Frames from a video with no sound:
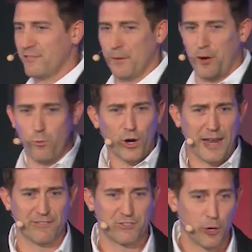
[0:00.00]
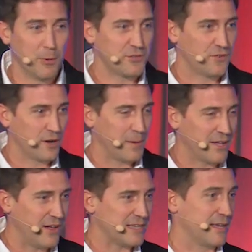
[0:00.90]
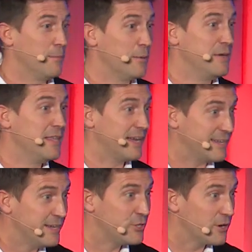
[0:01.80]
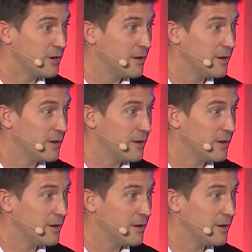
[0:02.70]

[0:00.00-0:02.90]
I'm going to, we're going to have so much fun in my class. I'm going to be that teacher.